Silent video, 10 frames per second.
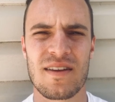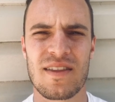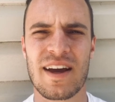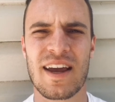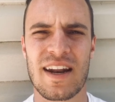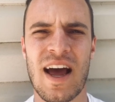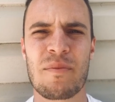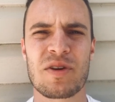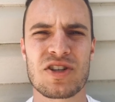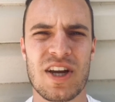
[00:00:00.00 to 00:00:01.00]
that cannot
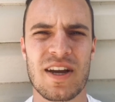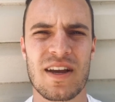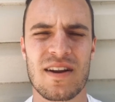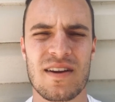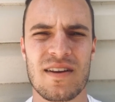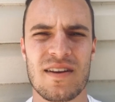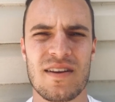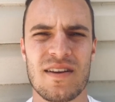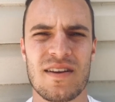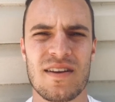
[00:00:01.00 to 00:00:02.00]
be shaken.
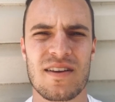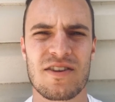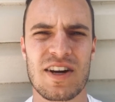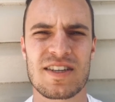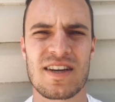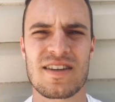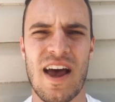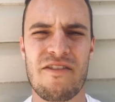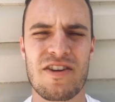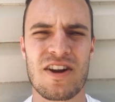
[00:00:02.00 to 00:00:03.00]
Christ says,
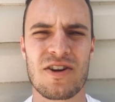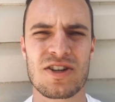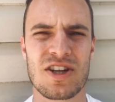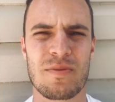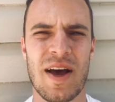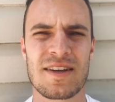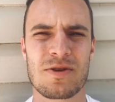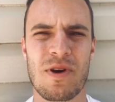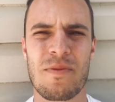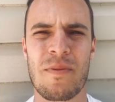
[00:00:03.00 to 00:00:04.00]
Heaven and earth shall pass
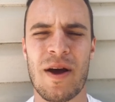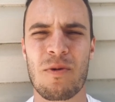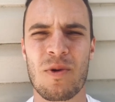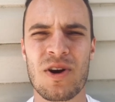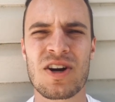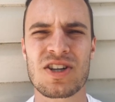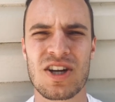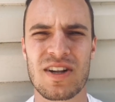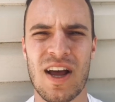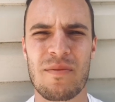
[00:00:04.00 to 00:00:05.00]
away, but my word shall
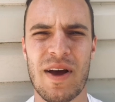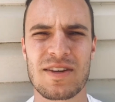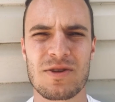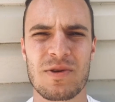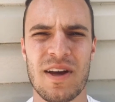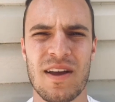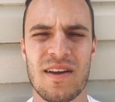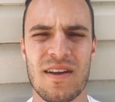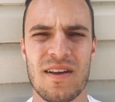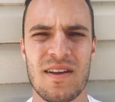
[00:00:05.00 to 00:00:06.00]
not pass away.
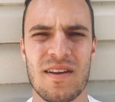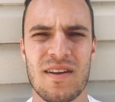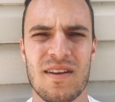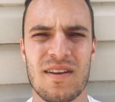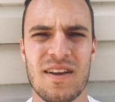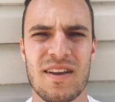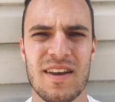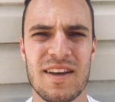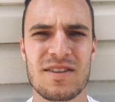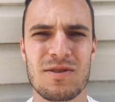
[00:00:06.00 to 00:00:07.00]

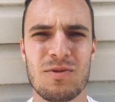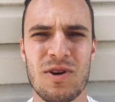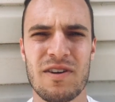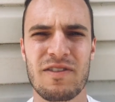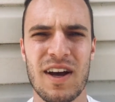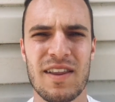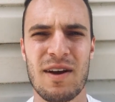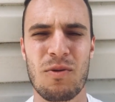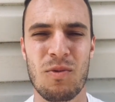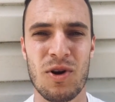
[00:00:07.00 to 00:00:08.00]
He's the word of God.
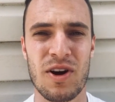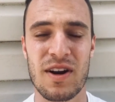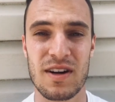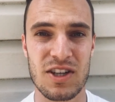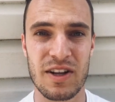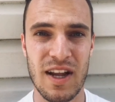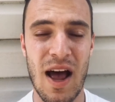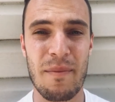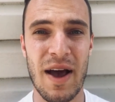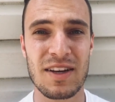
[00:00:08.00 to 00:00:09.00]
That word shall
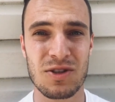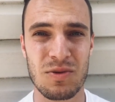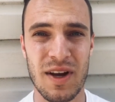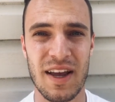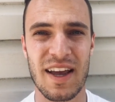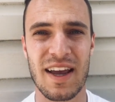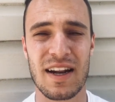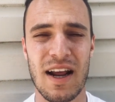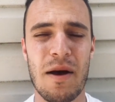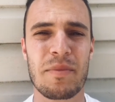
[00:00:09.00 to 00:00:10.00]
not pass away, it
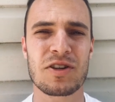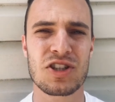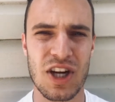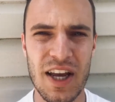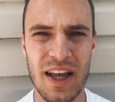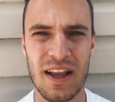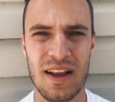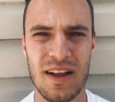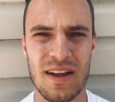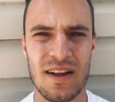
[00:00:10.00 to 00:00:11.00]
cannot be shaken.
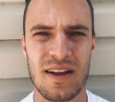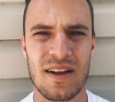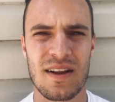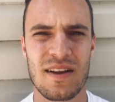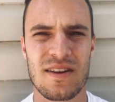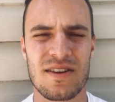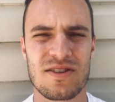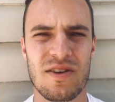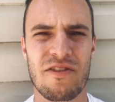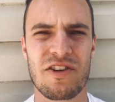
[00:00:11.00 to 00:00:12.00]

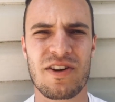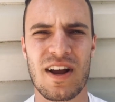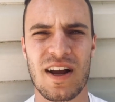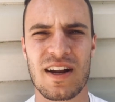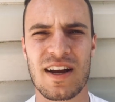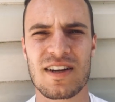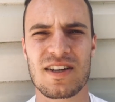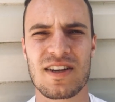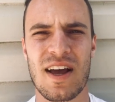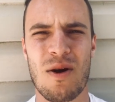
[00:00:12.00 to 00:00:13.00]
So if you're not connected
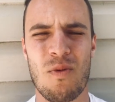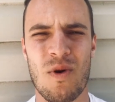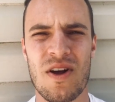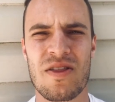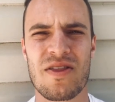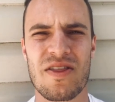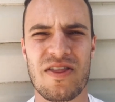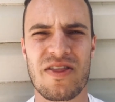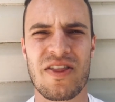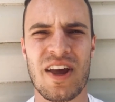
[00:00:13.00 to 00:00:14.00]
to that one
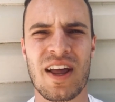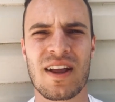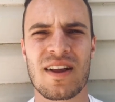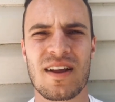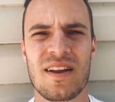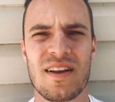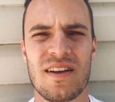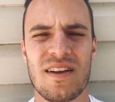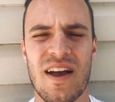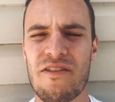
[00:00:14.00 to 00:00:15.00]
thing,
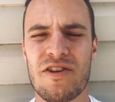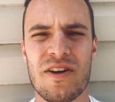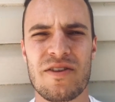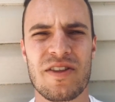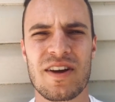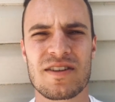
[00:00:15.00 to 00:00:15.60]
every other thing is